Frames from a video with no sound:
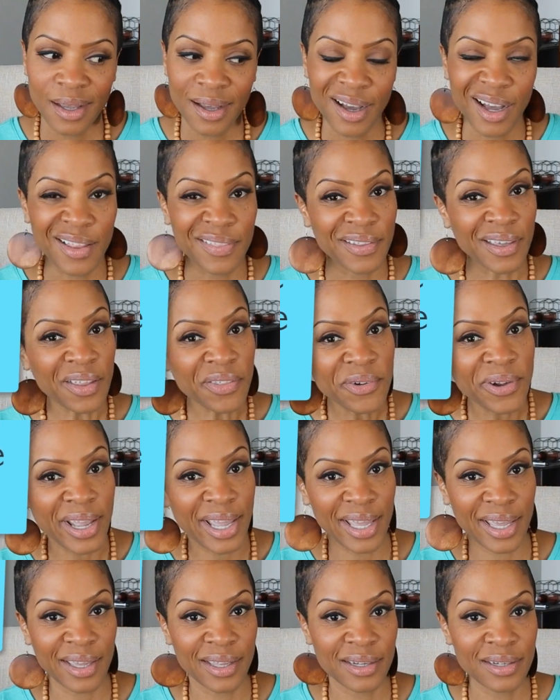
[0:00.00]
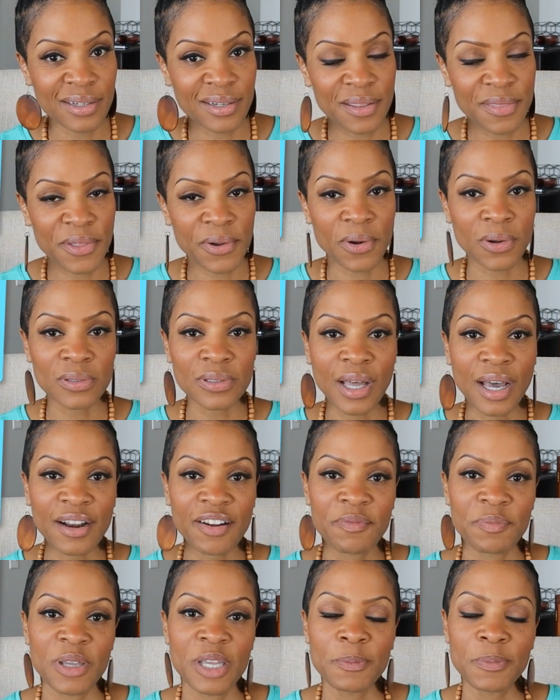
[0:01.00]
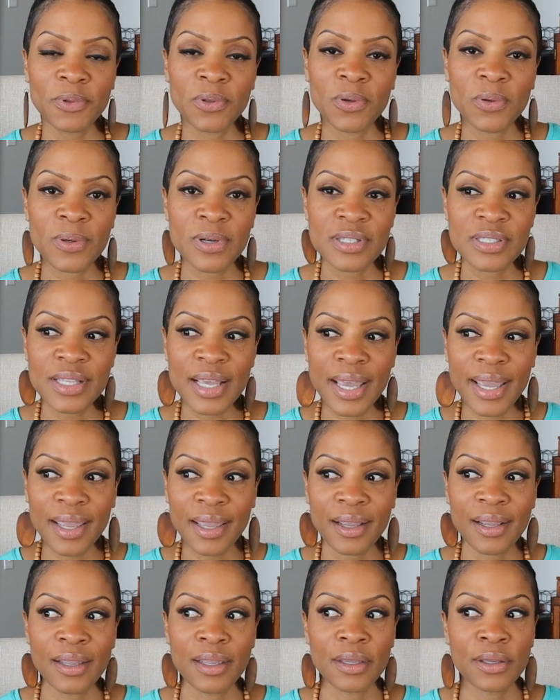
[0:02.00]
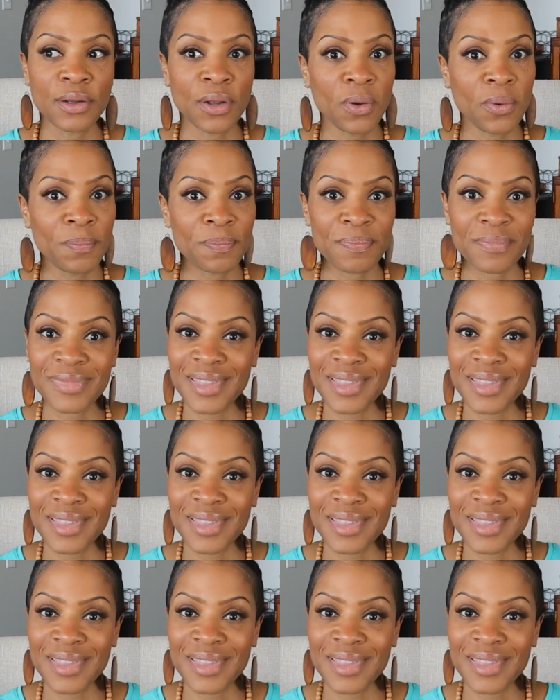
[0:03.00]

On the other hand, there are a lot of people who are saying, you know,